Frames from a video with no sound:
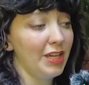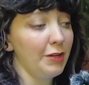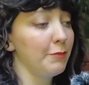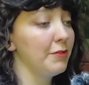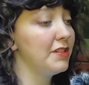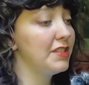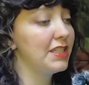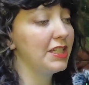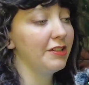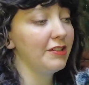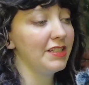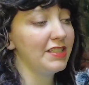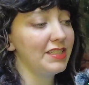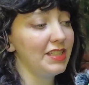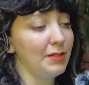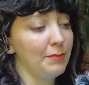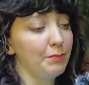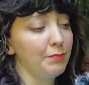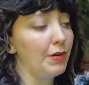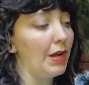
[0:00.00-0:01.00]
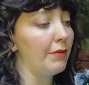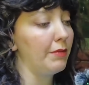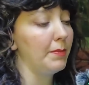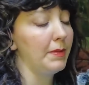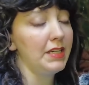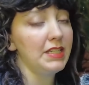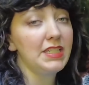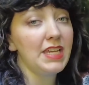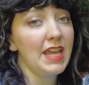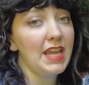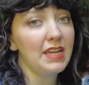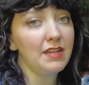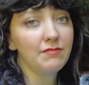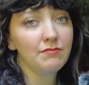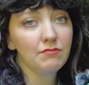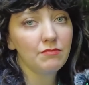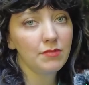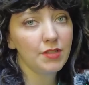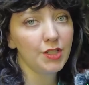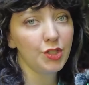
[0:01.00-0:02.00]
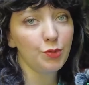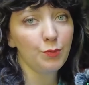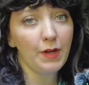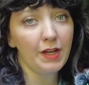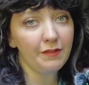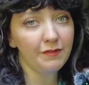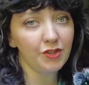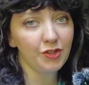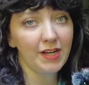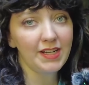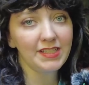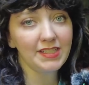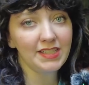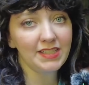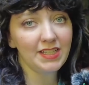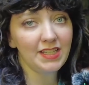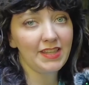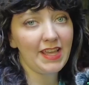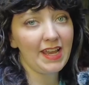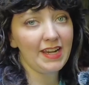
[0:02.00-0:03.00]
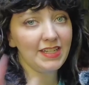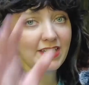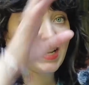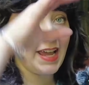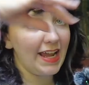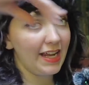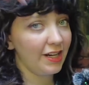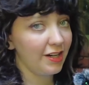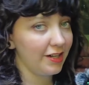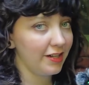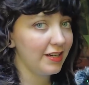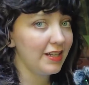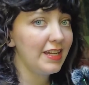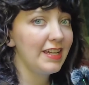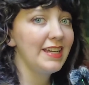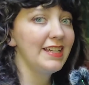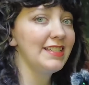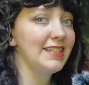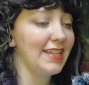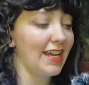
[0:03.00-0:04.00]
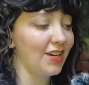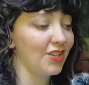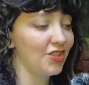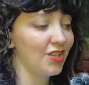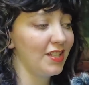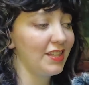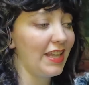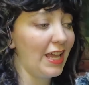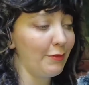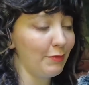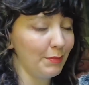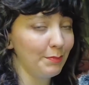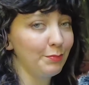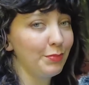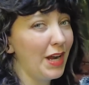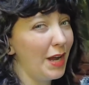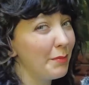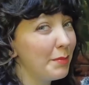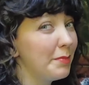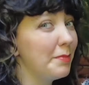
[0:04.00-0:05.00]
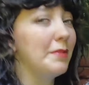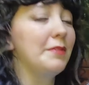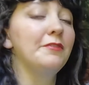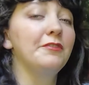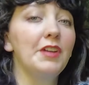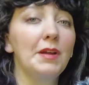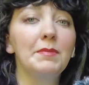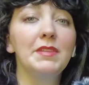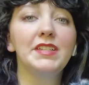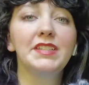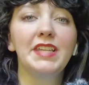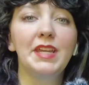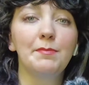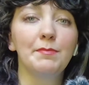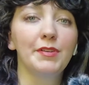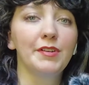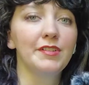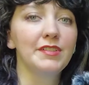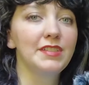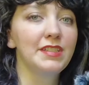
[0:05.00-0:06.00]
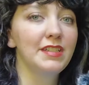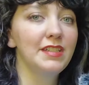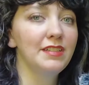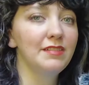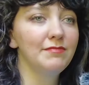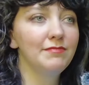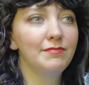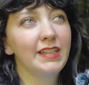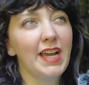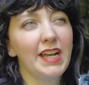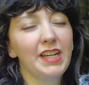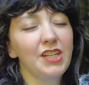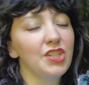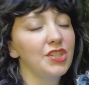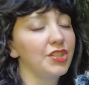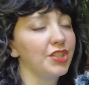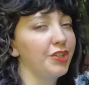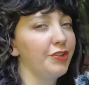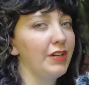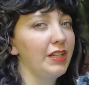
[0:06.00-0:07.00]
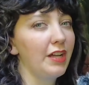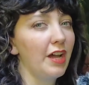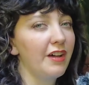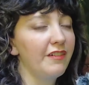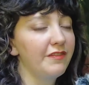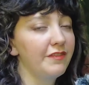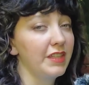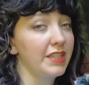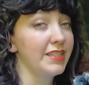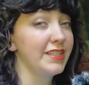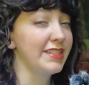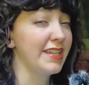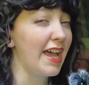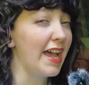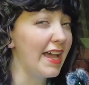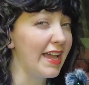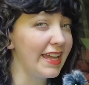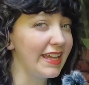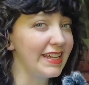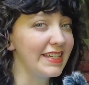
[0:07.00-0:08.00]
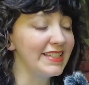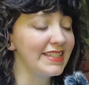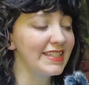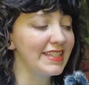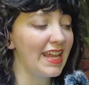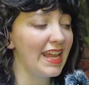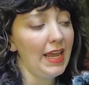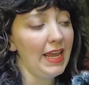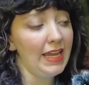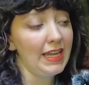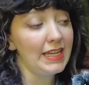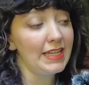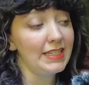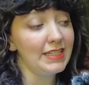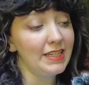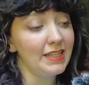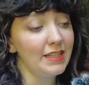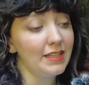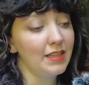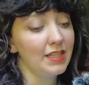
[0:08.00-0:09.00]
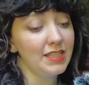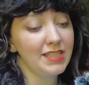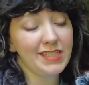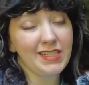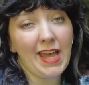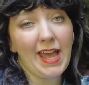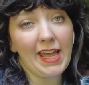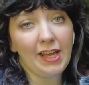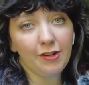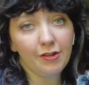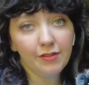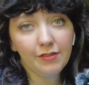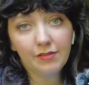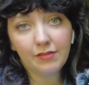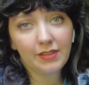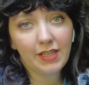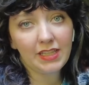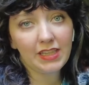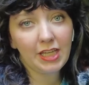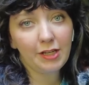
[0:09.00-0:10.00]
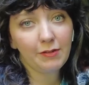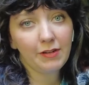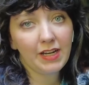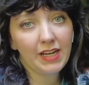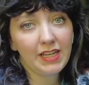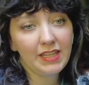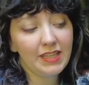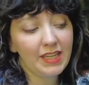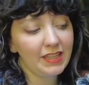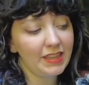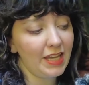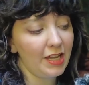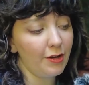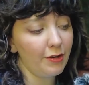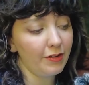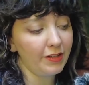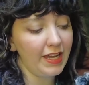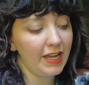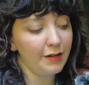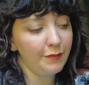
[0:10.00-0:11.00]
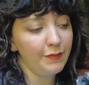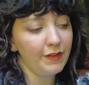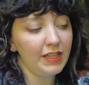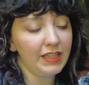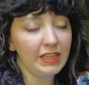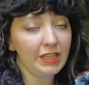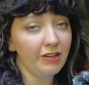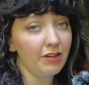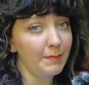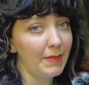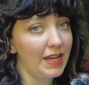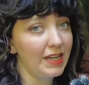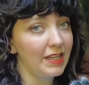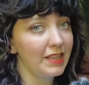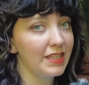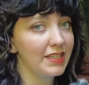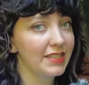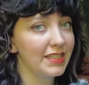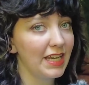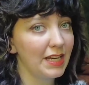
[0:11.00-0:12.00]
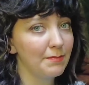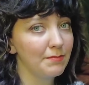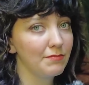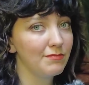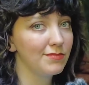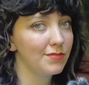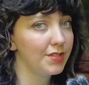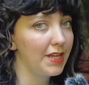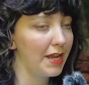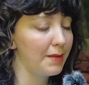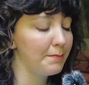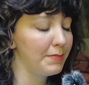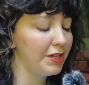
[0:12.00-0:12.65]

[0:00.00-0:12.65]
there were seriously probably 10 to 12 dresses in that entire section that were probably from the same person, kind of just going off the size and the style that they were in. Like they all kind of feel like they were made at the same time